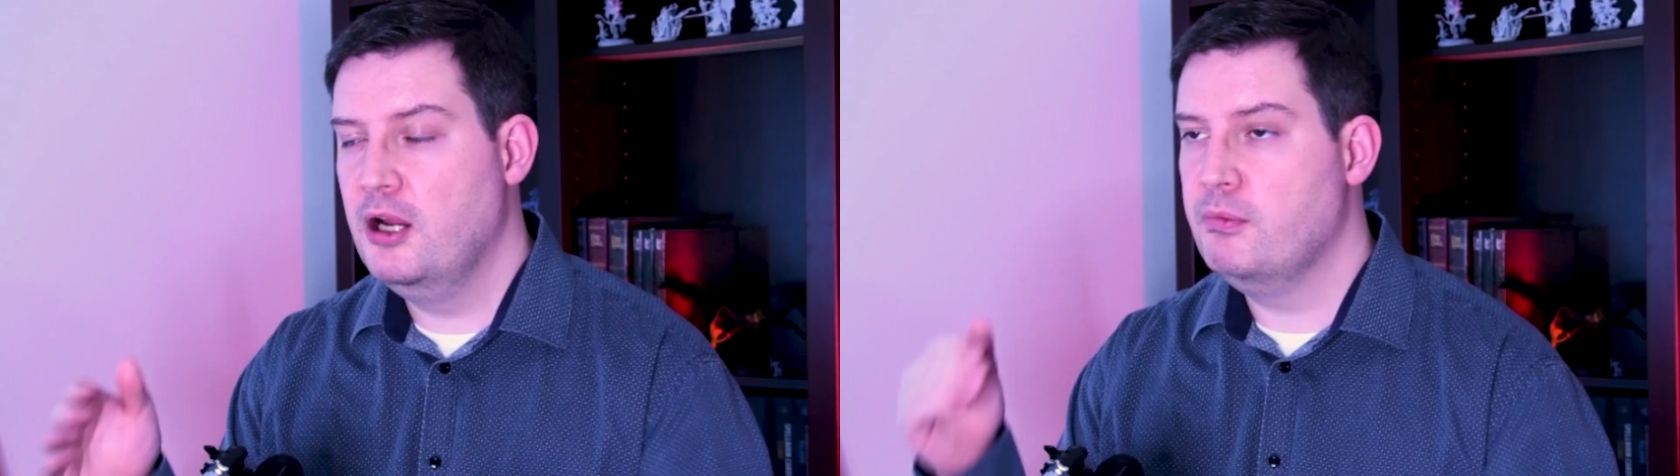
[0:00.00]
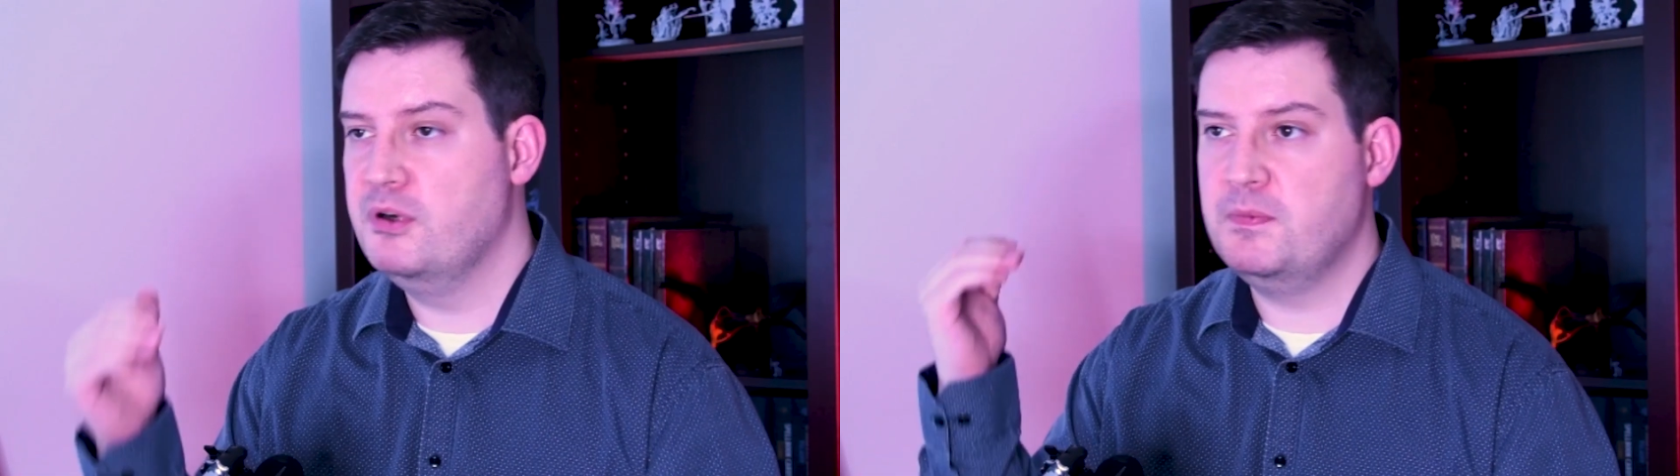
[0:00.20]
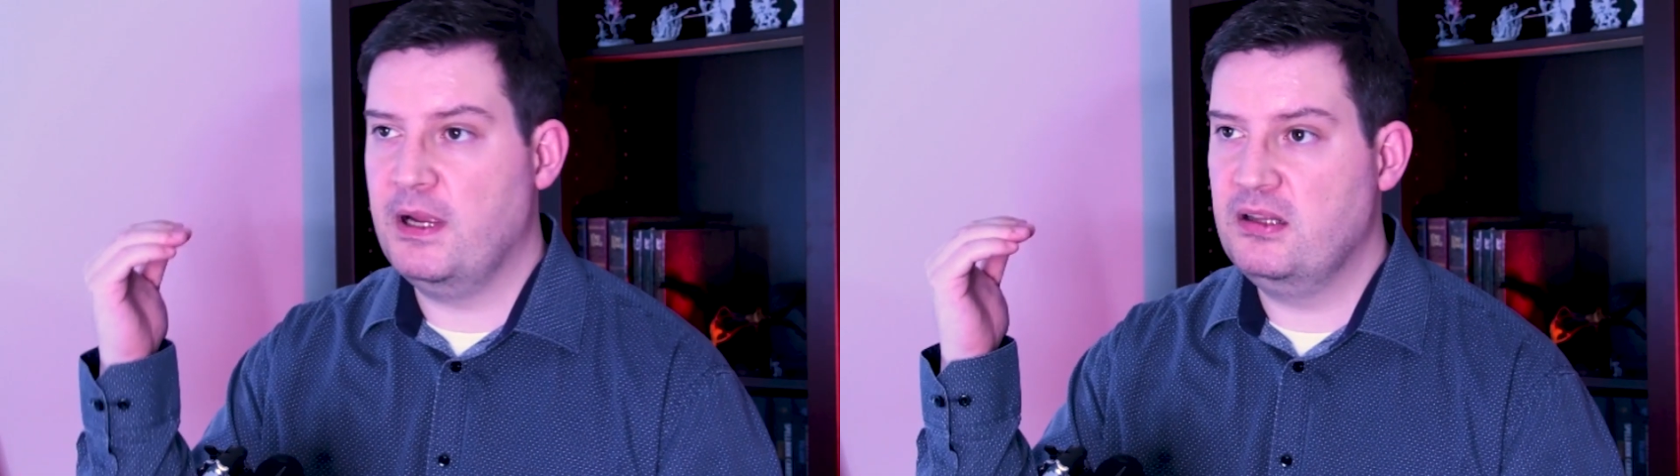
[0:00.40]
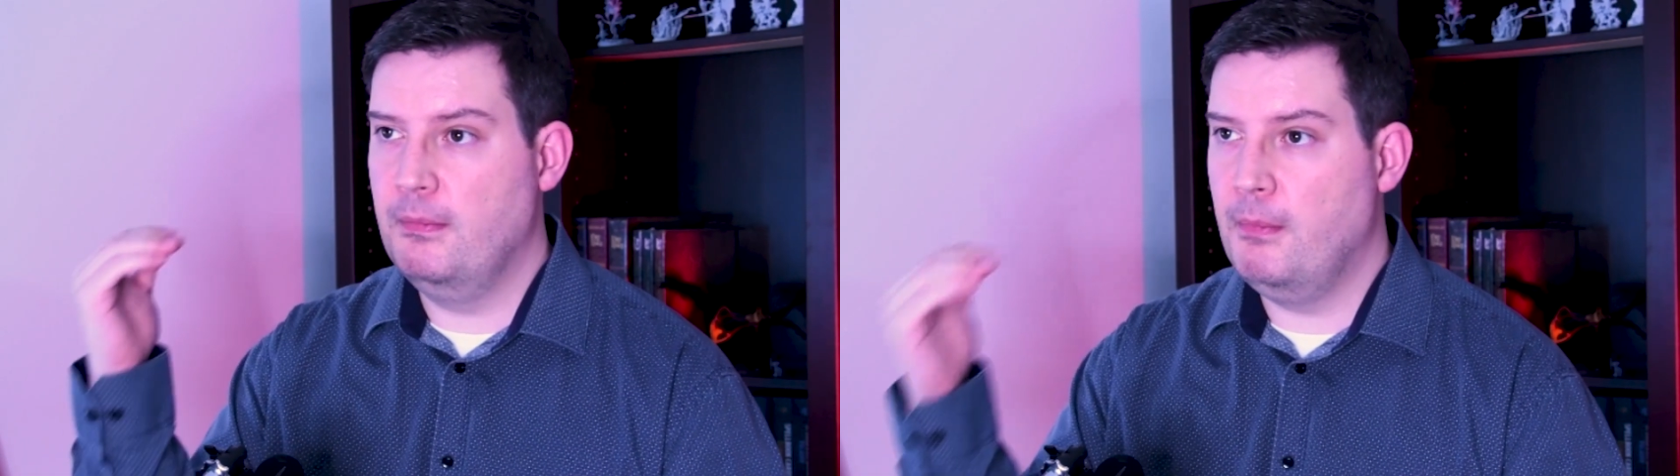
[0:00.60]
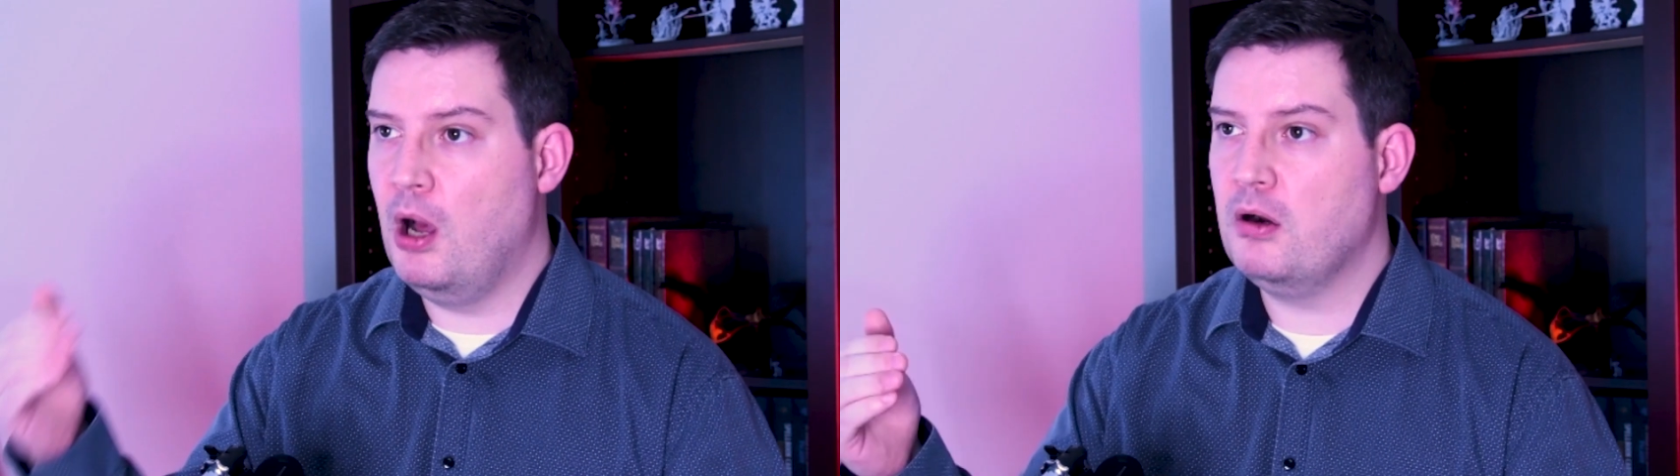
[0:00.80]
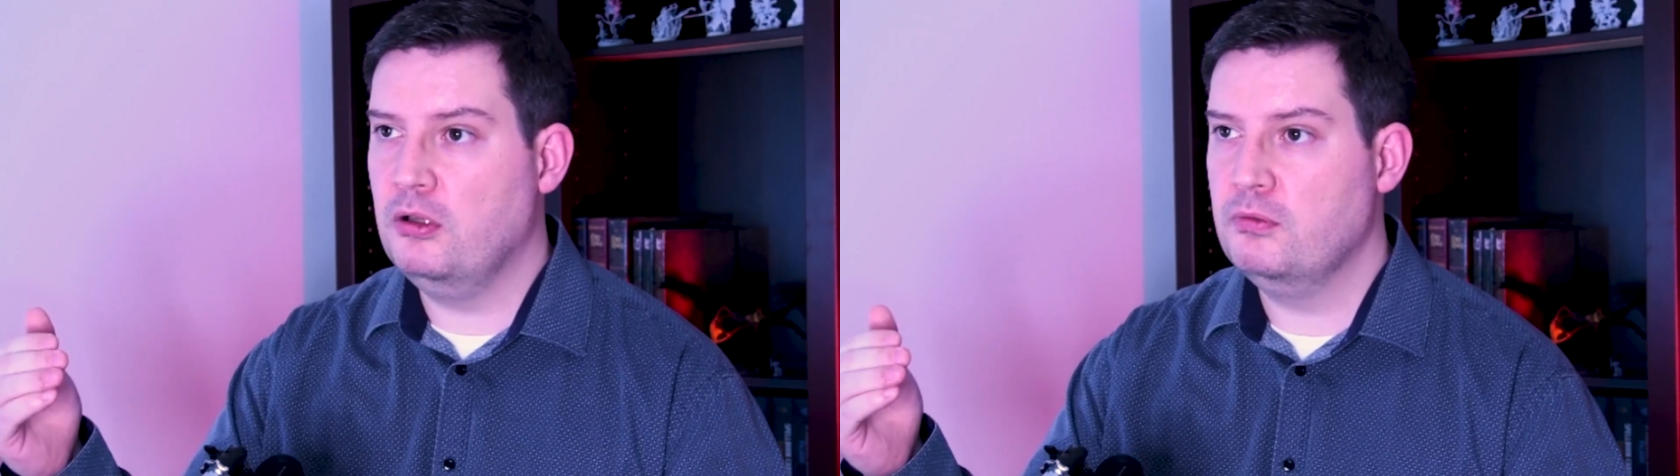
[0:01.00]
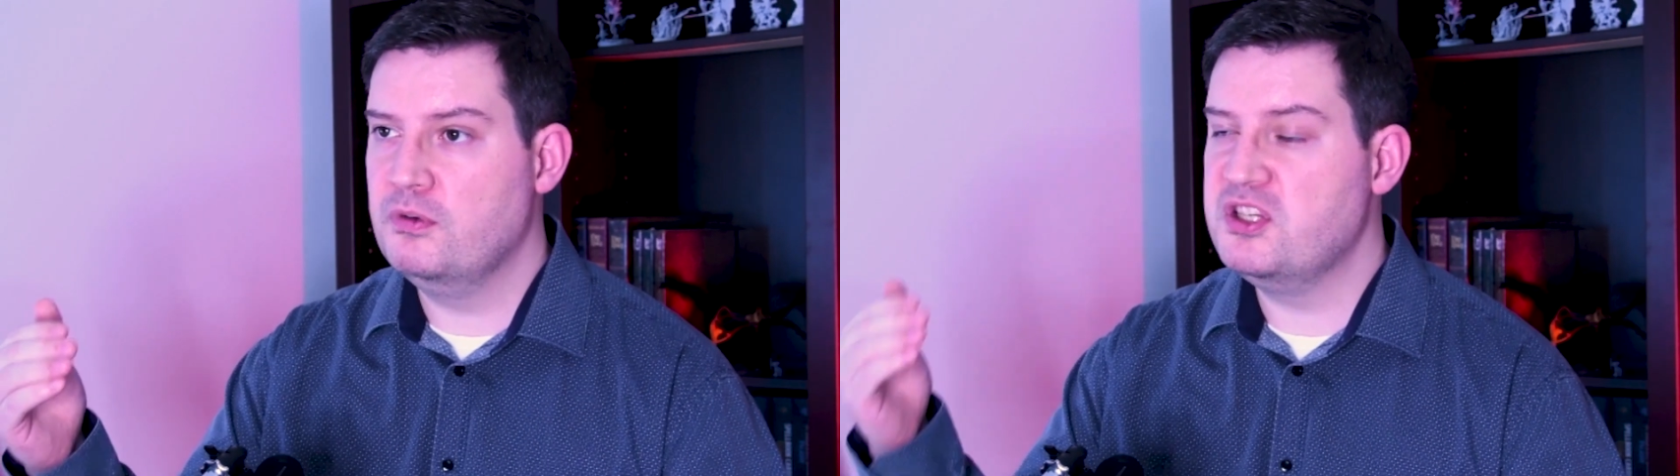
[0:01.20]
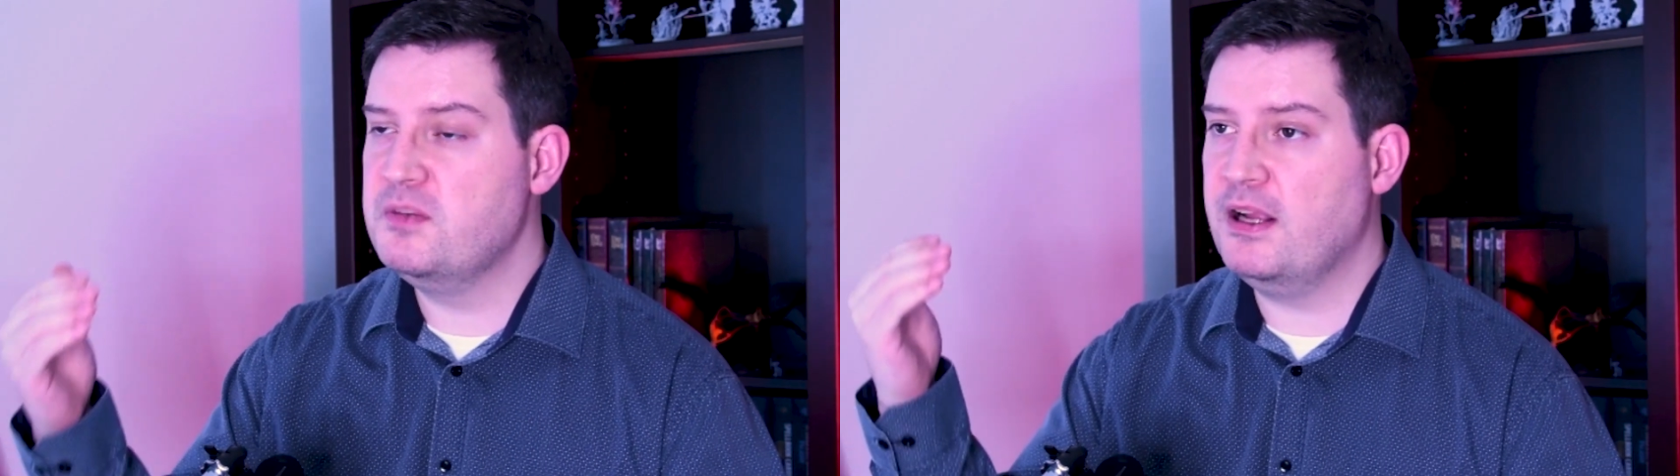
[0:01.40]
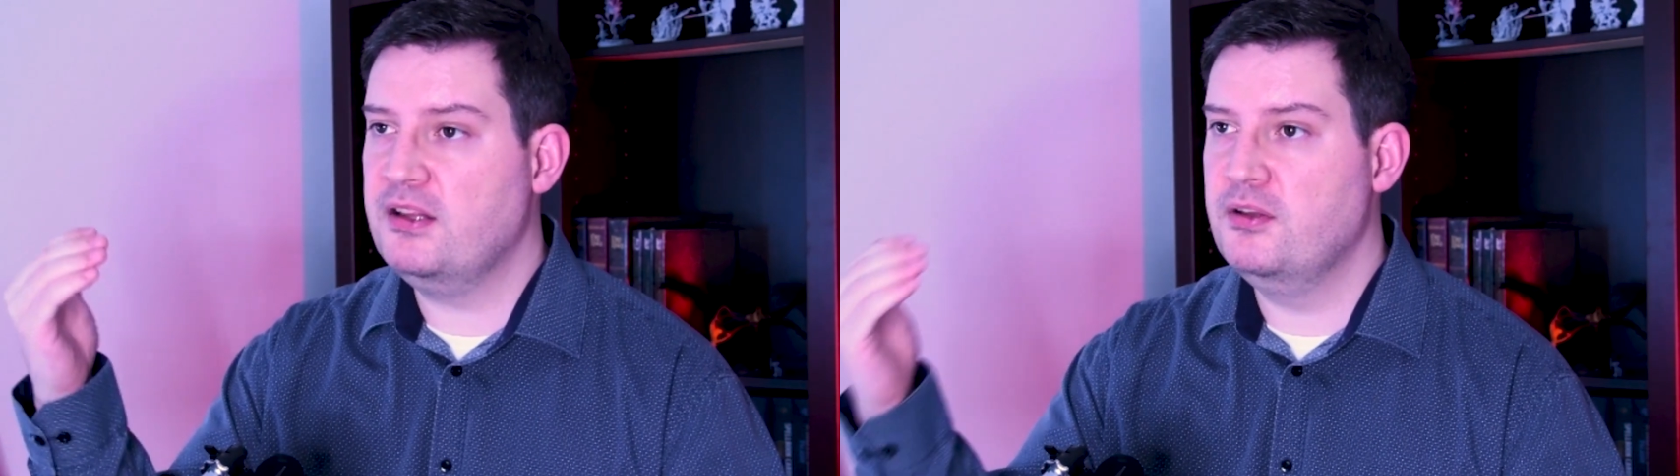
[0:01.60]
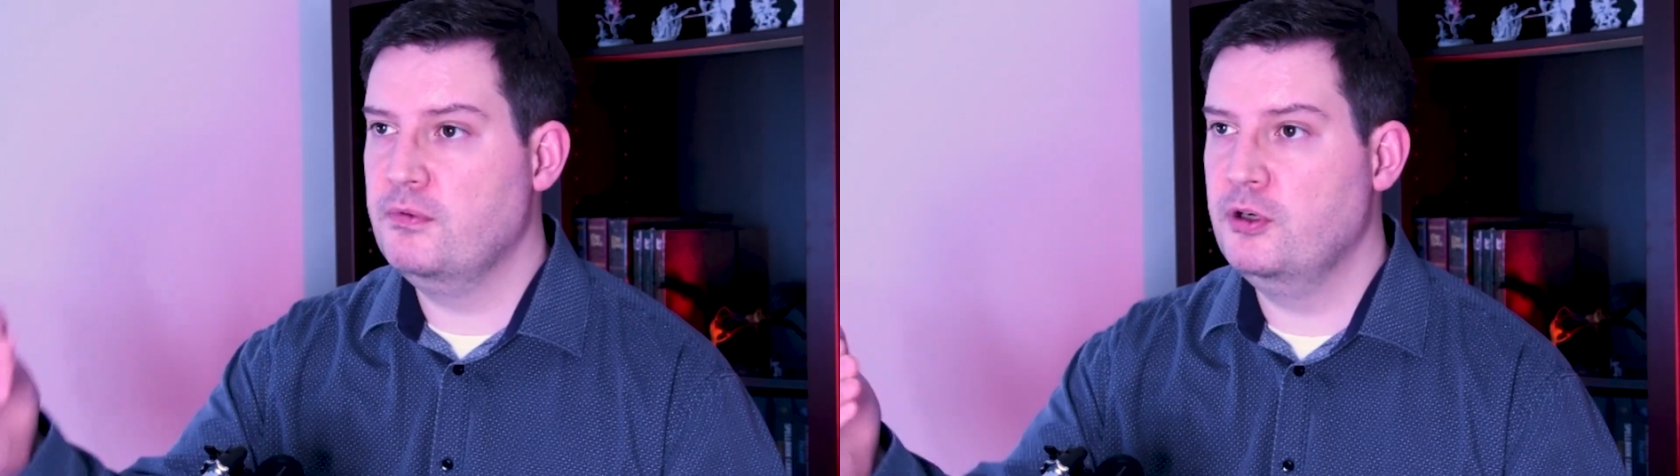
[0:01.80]
Respect the model,
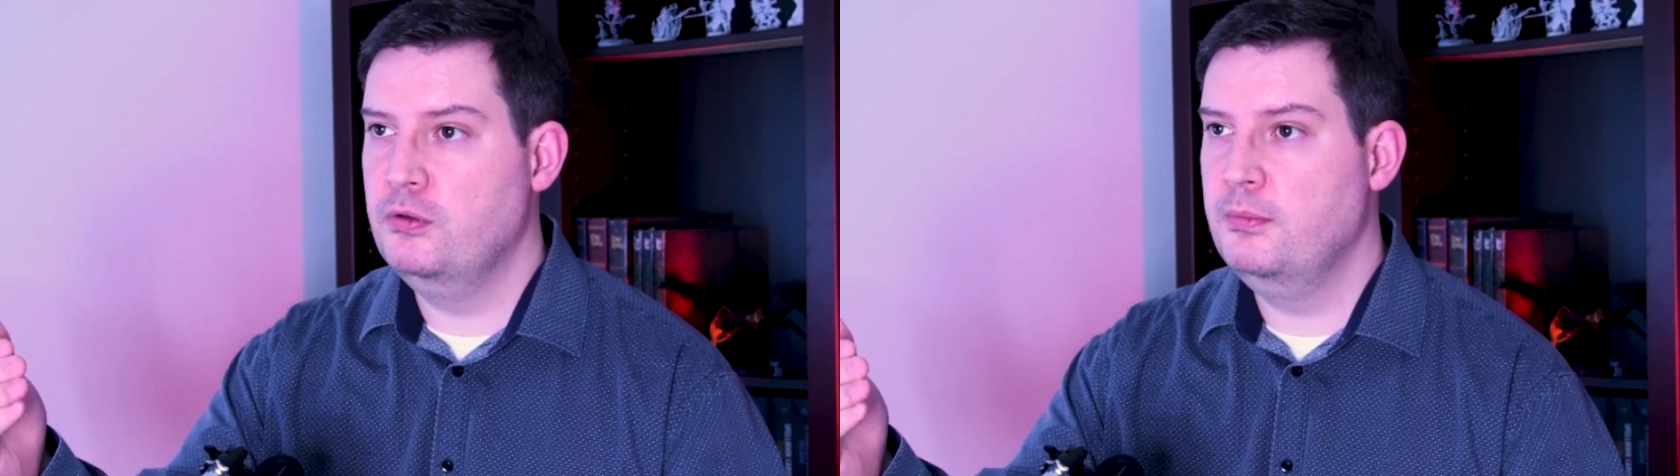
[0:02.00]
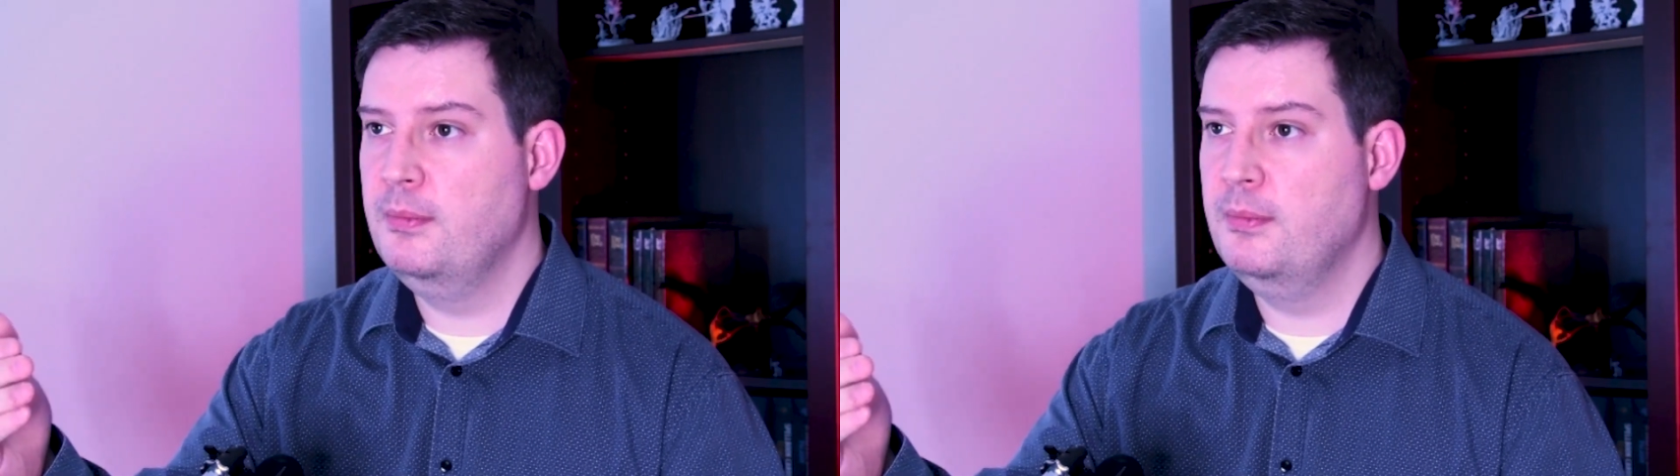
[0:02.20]
respect the room.